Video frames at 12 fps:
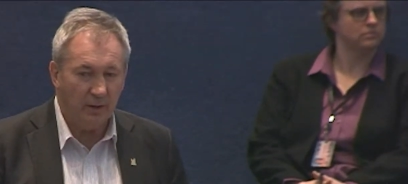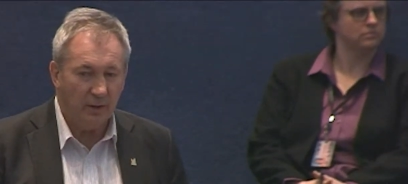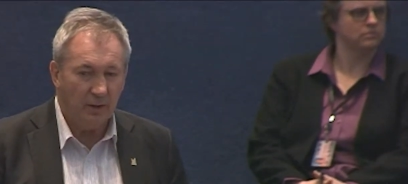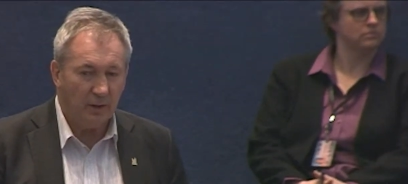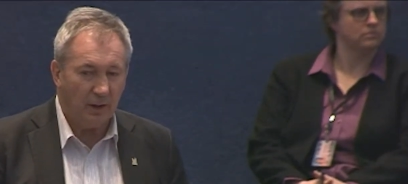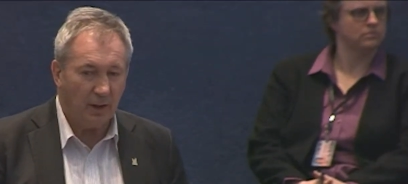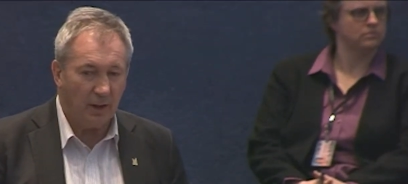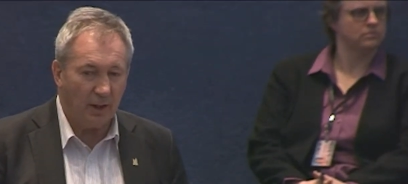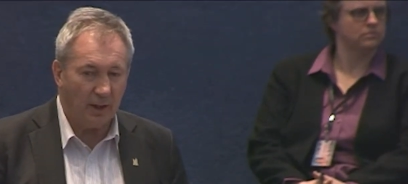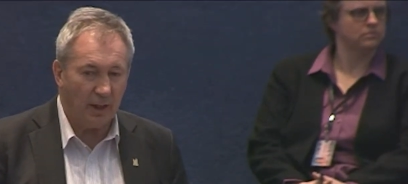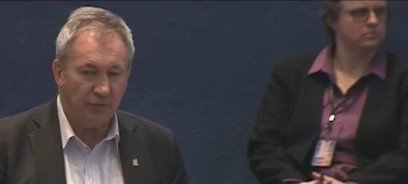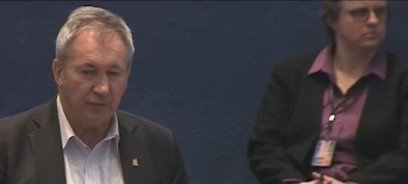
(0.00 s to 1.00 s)
Speaker 1: uh,
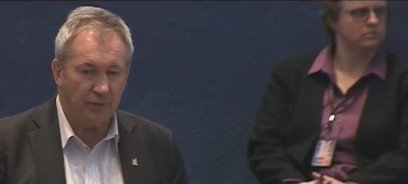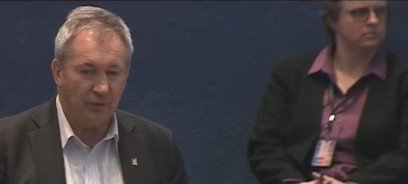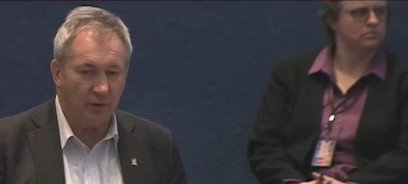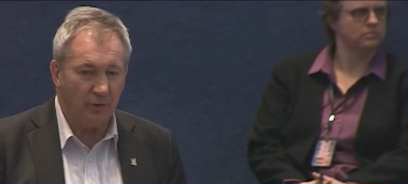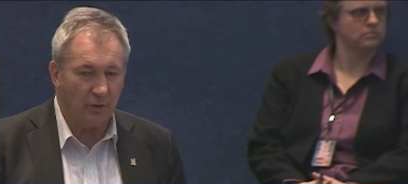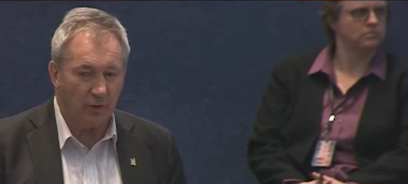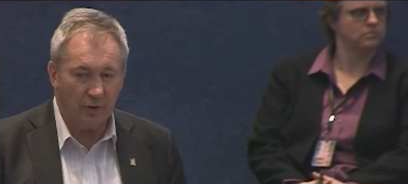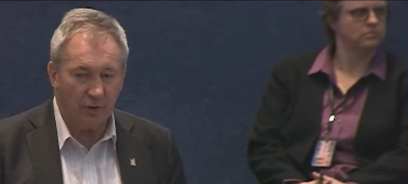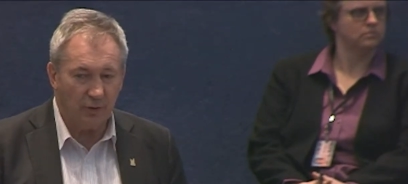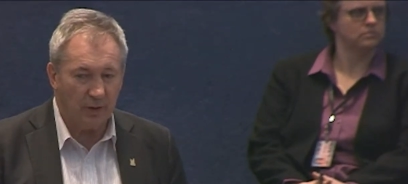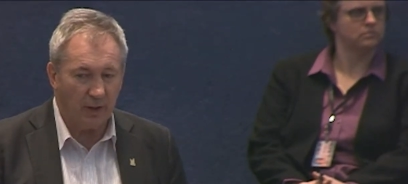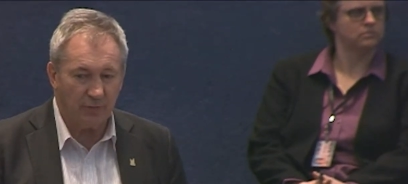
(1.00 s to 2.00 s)
council or you,
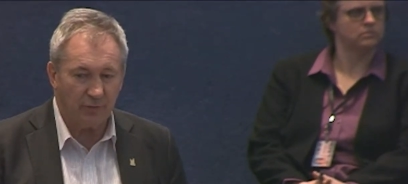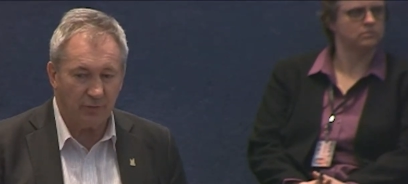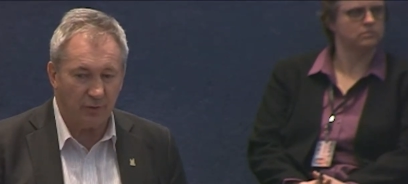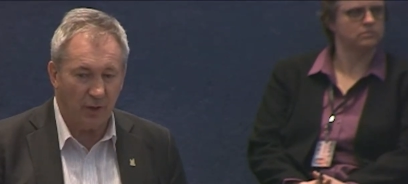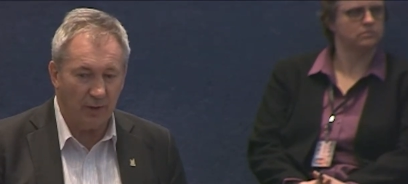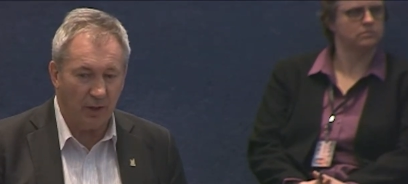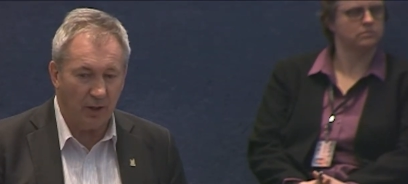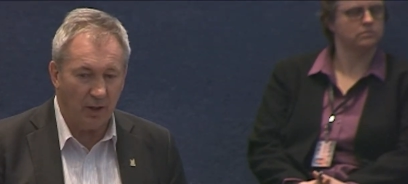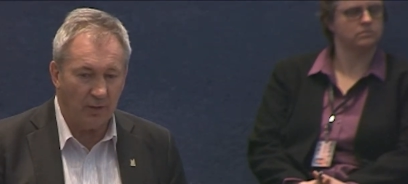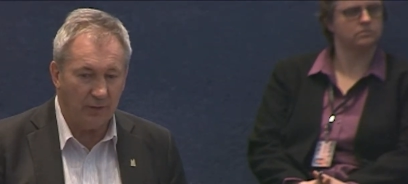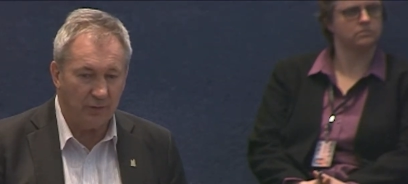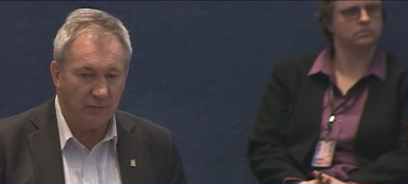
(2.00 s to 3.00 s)
Councillor, on, on
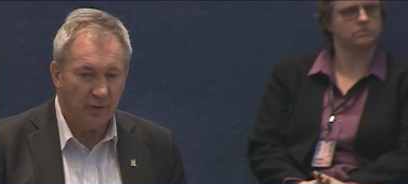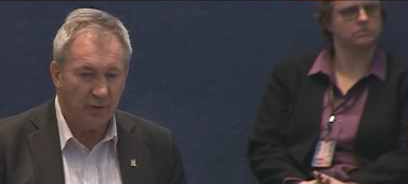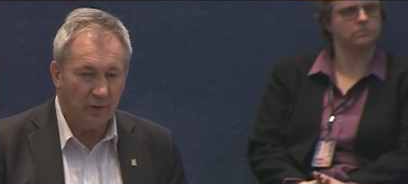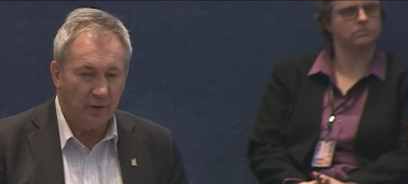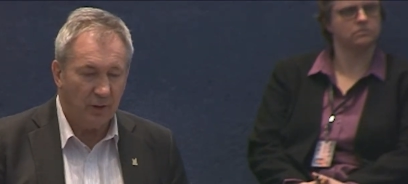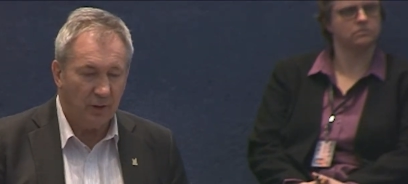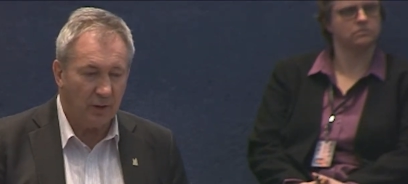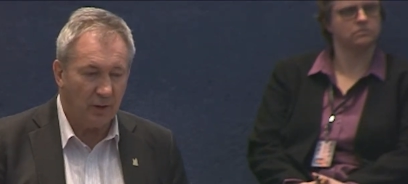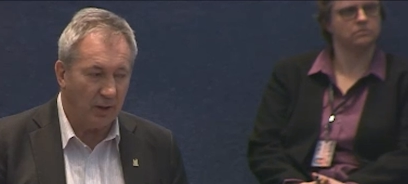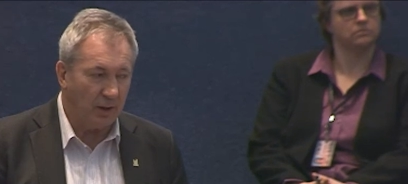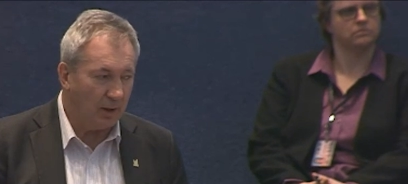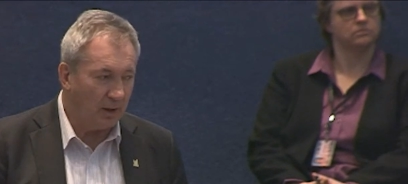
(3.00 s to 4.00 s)
this.
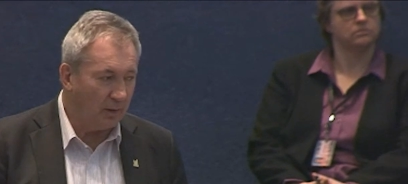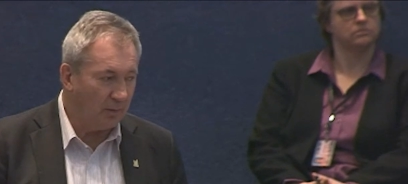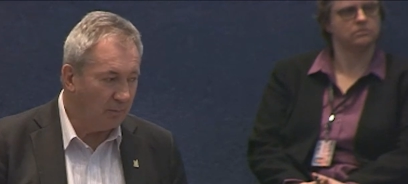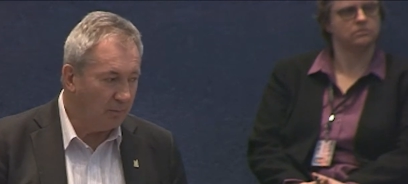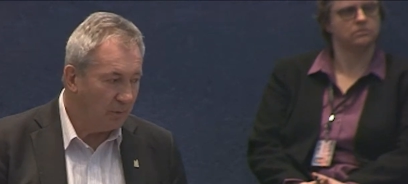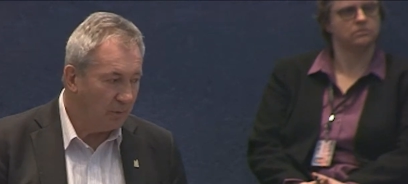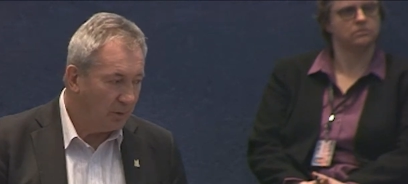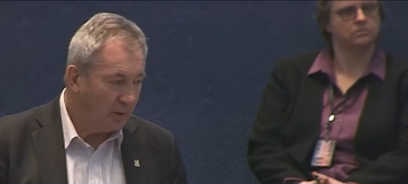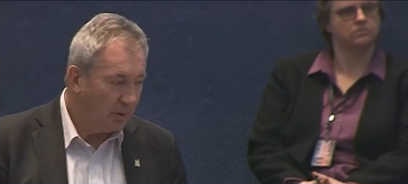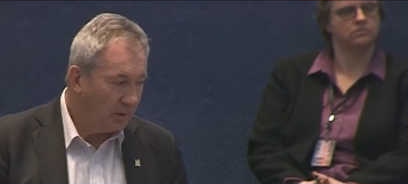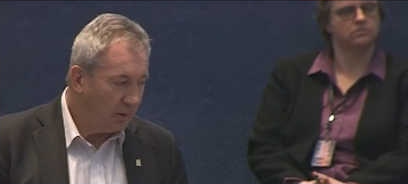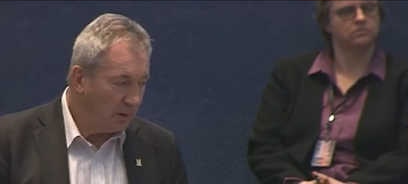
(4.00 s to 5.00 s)
Um,
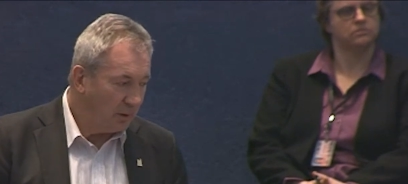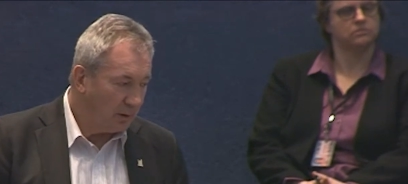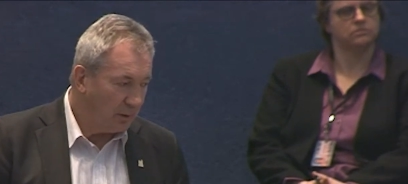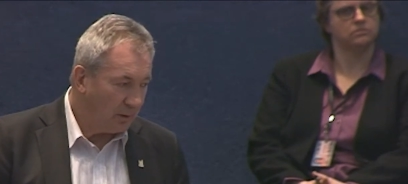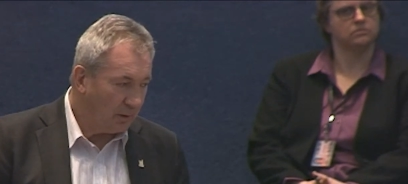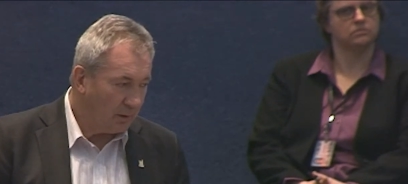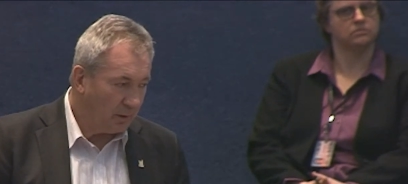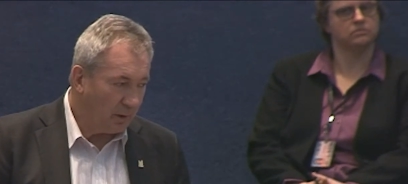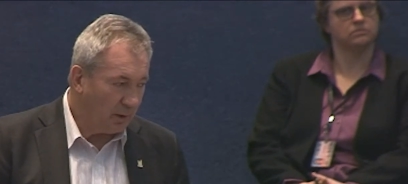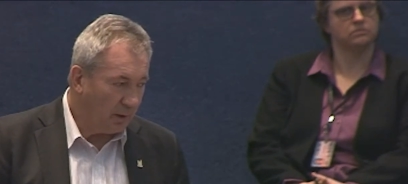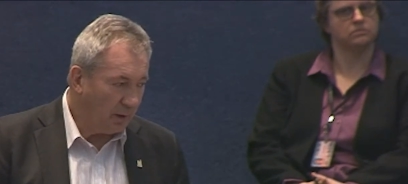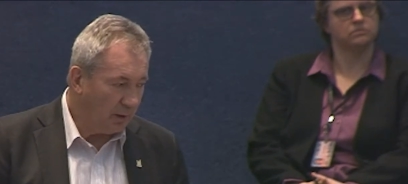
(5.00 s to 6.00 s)

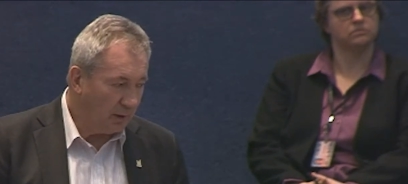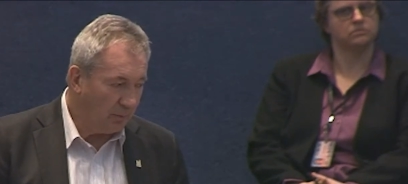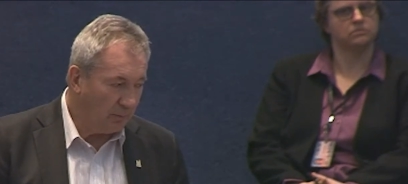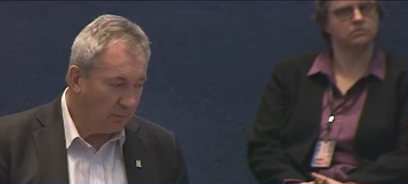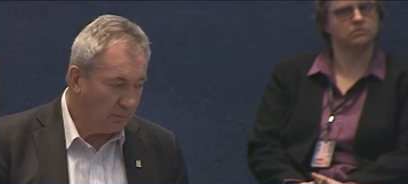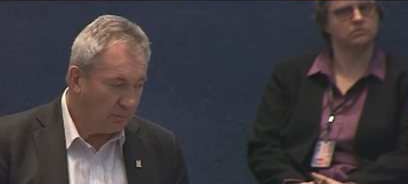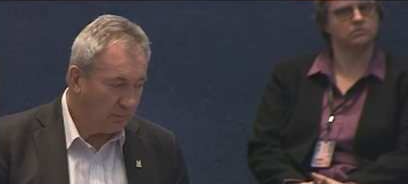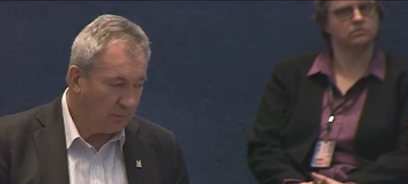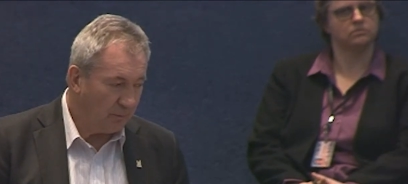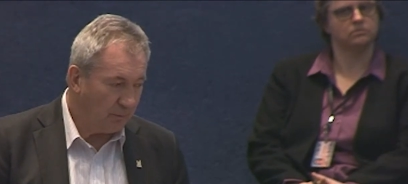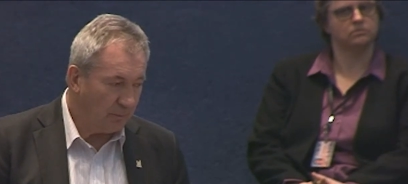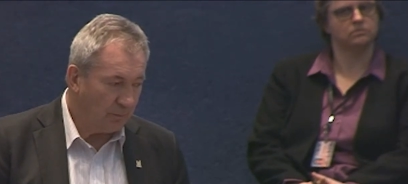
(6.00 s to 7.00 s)
um,
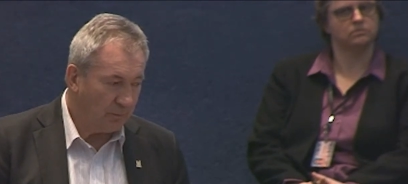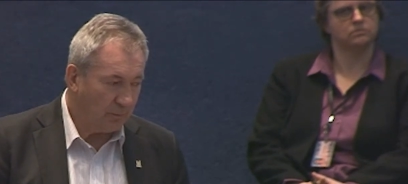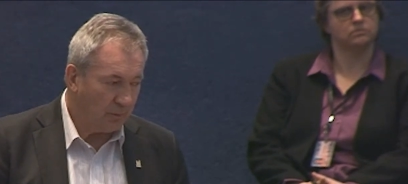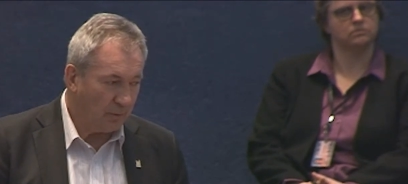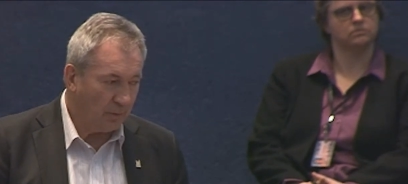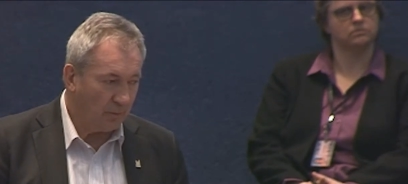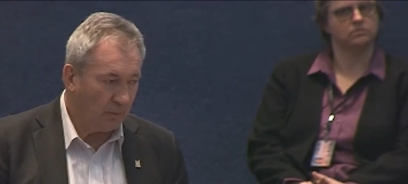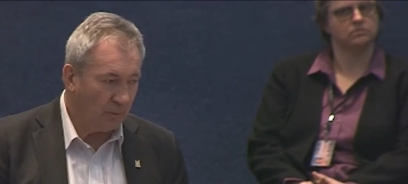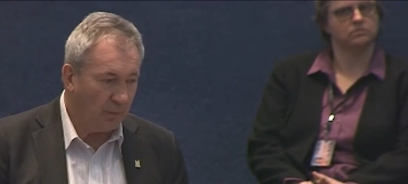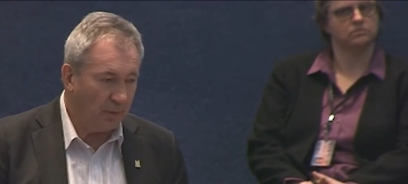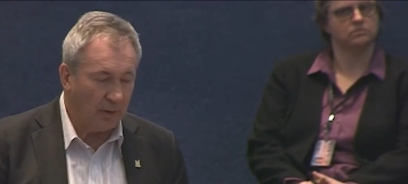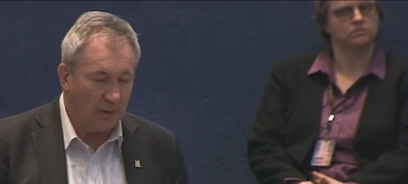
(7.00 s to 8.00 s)
We,
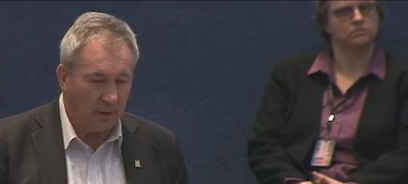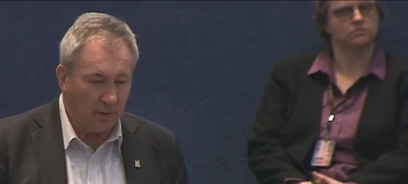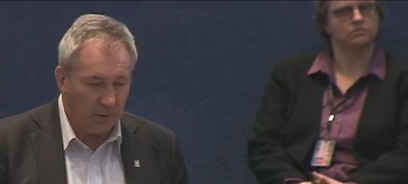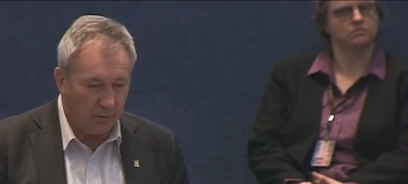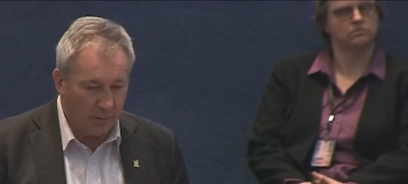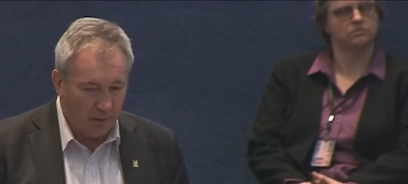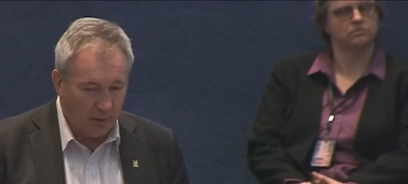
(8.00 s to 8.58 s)
in our